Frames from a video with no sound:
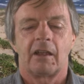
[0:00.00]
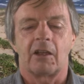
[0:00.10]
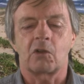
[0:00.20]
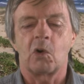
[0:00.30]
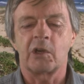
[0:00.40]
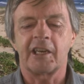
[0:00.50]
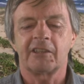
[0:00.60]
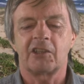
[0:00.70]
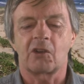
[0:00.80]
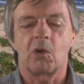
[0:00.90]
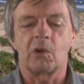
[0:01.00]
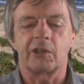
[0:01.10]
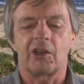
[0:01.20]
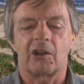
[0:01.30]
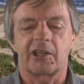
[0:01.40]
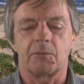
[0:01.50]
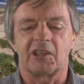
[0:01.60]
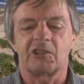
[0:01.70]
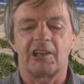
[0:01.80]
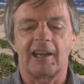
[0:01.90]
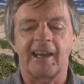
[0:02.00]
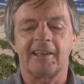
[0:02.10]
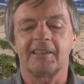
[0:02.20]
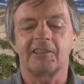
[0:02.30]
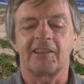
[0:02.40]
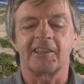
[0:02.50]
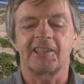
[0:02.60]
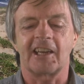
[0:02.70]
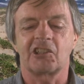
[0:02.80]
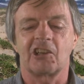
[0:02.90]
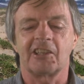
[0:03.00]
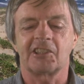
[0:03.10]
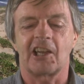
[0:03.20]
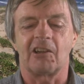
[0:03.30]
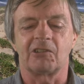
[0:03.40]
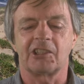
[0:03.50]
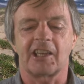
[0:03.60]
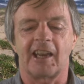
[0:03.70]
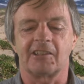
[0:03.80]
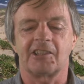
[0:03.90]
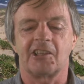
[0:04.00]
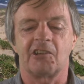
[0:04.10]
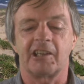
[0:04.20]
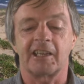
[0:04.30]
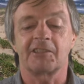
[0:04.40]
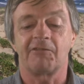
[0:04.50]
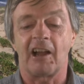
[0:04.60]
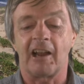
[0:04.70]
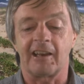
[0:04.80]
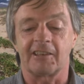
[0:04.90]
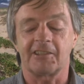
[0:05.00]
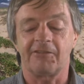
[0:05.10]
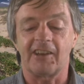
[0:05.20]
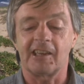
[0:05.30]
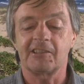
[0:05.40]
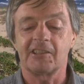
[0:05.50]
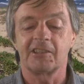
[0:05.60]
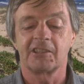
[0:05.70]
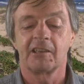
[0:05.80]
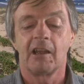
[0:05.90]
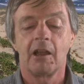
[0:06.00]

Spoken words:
"According to court documents relating to the sexual assaults and serious violence offences,